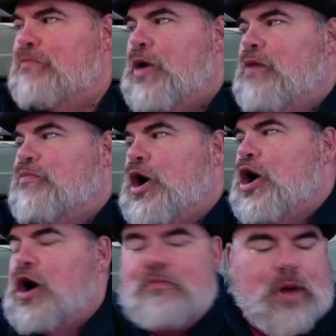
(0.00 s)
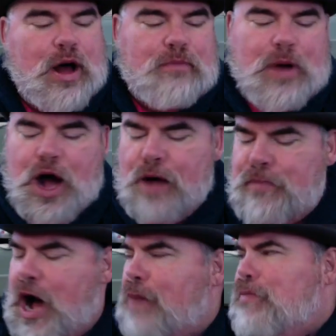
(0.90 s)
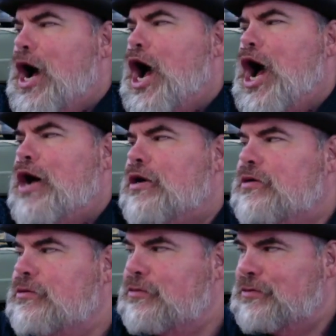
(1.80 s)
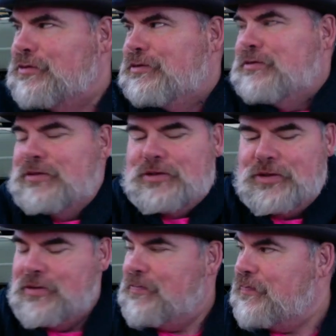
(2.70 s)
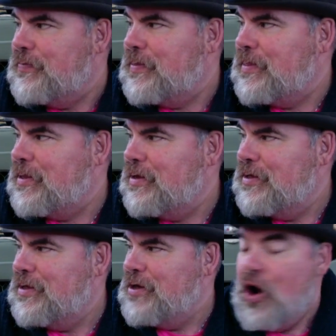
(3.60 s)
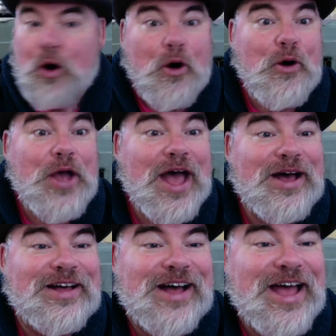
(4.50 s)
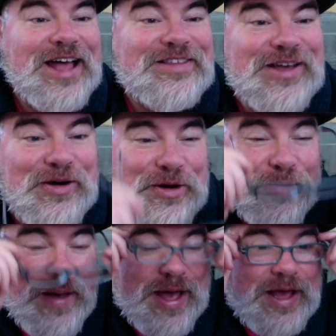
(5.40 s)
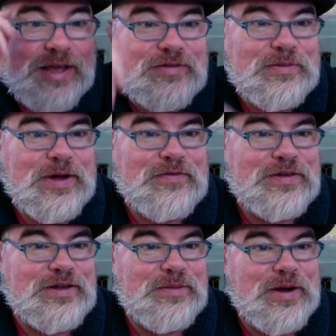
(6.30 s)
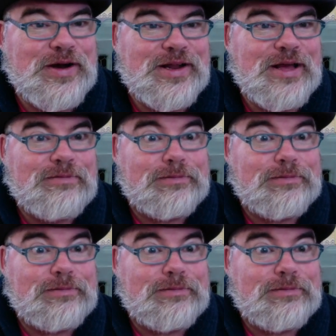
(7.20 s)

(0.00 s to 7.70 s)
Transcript: bum, bum, bum, bum, bum, bum. Maybe I won't make sourdough pancakes. Oh, yeah. I had sourdough pancakes for breakfast, and apparently.